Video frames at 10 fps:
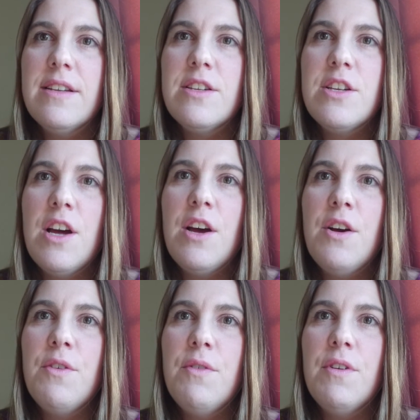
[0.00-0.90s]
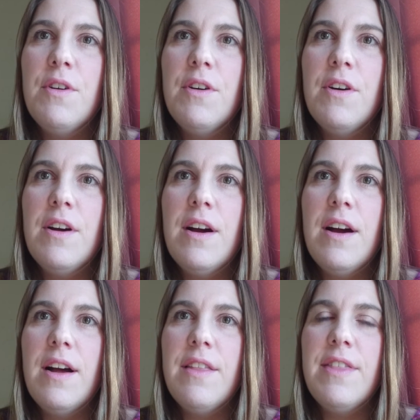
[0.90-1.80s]
So
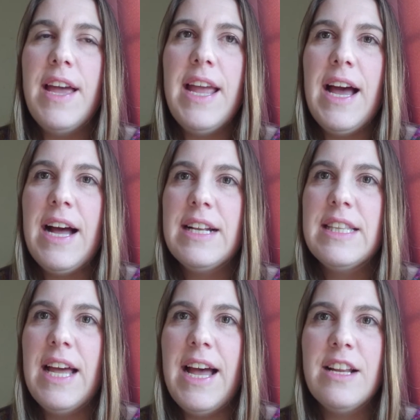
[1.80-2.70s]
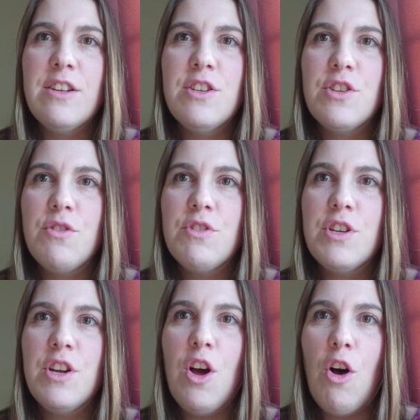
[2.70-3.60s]
they had the head
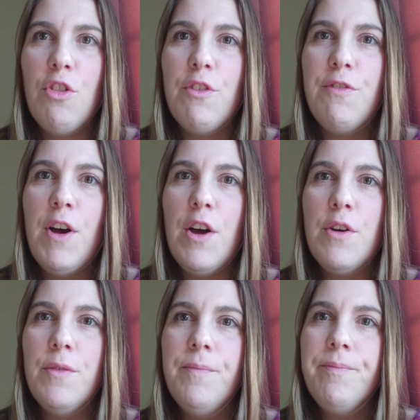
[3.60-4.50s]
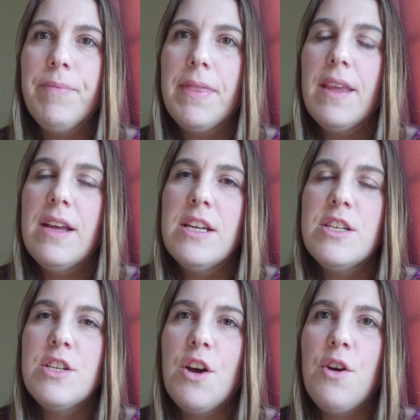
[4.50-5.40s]
consultant on the phone.
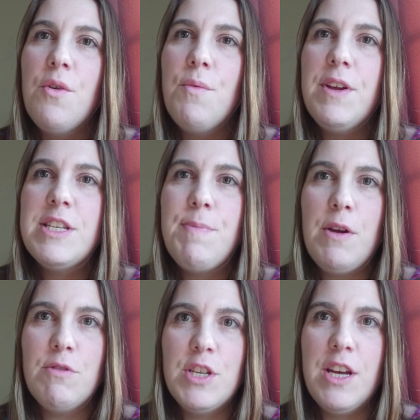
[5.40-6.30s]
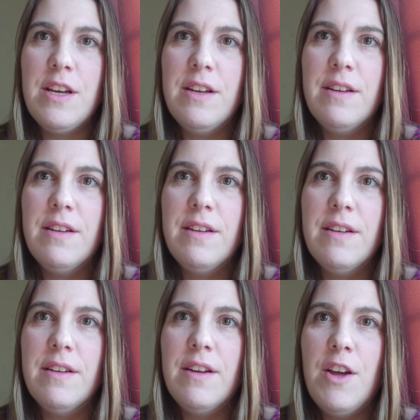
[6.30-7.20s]
So we spoke to
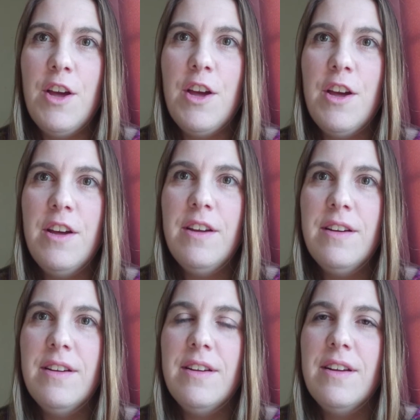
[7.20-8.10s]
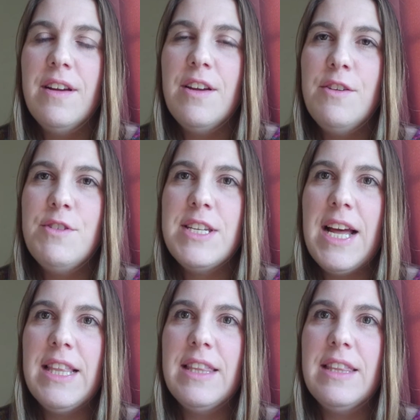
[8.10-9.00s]
her, who
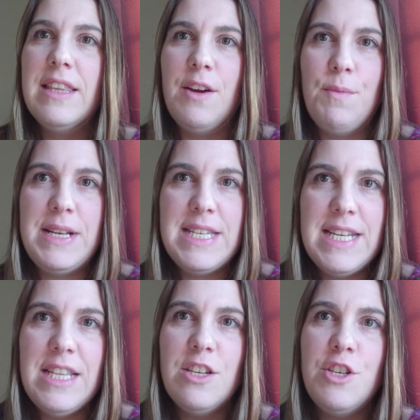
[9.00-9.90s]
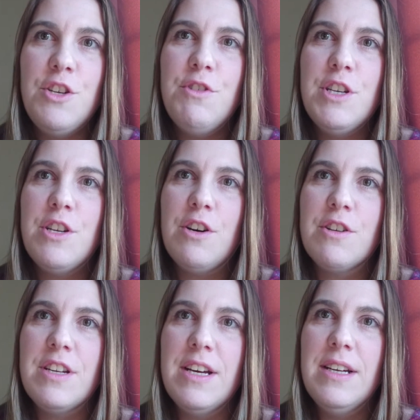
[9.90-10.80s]
said that we'd seen the junior
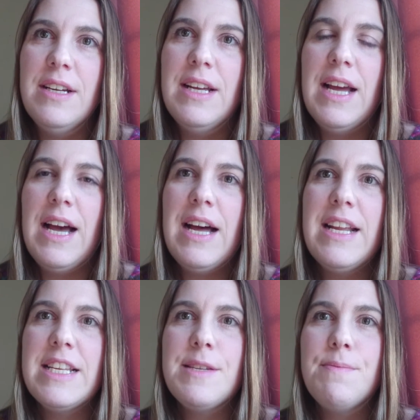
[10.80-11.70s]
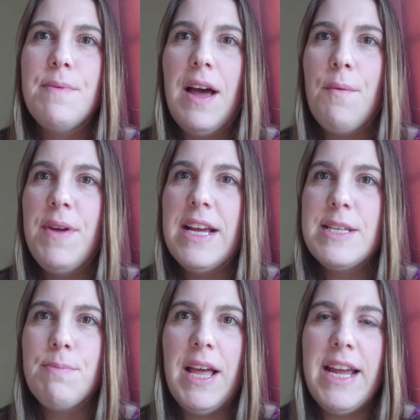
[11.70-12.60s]
doctor, and we
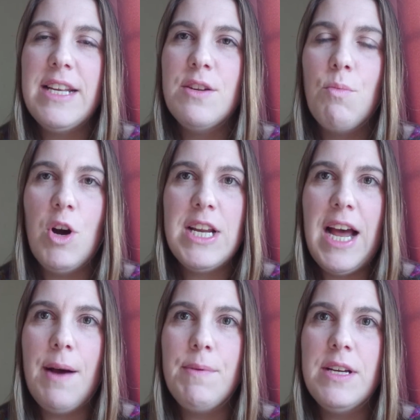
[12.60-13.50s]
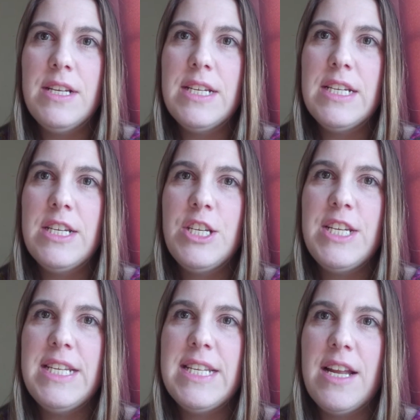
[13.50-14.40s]
explained what had happened, and
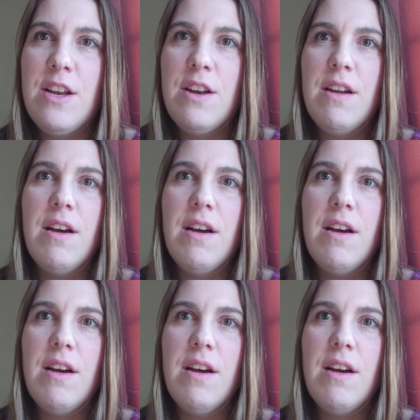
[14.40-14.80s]
she said,